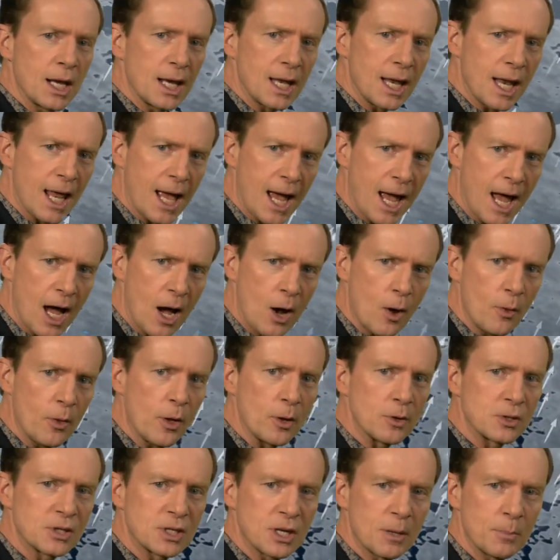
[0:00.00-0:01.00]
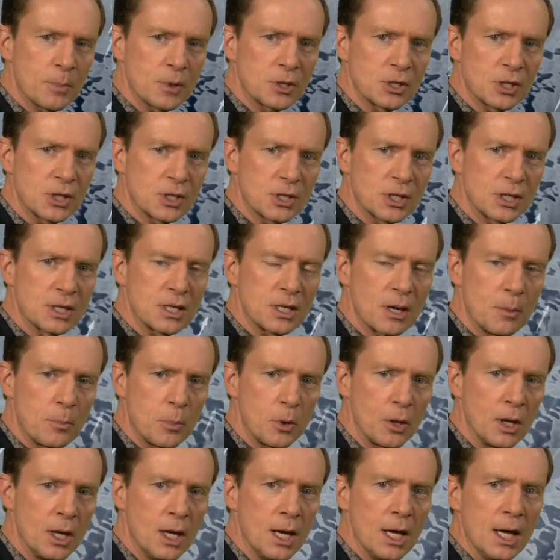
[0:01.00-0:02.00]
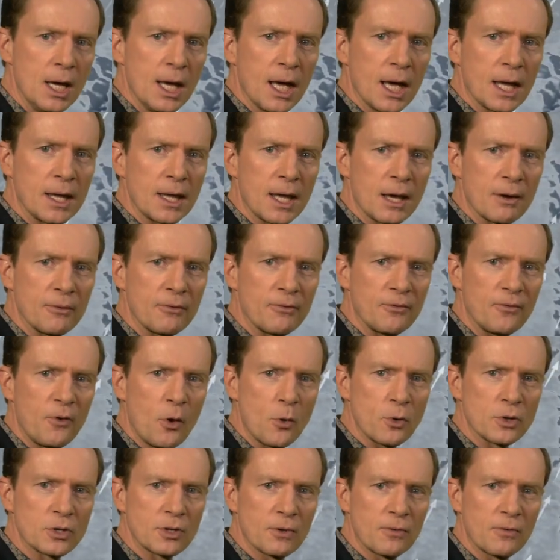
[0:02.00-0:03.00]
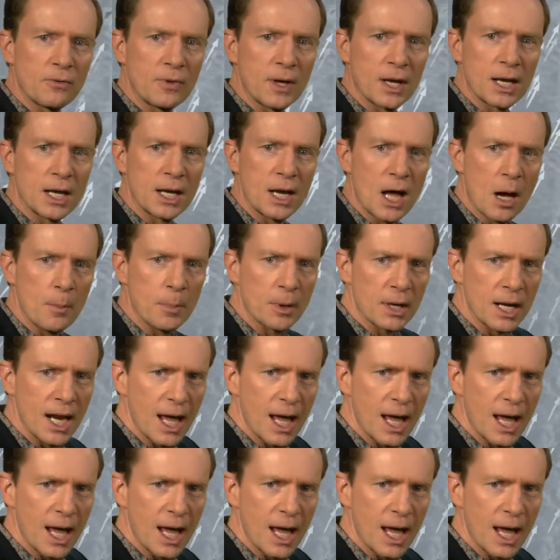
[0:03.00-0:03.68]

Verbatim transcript: allow those temperatures to tumble and that fog to thicken up.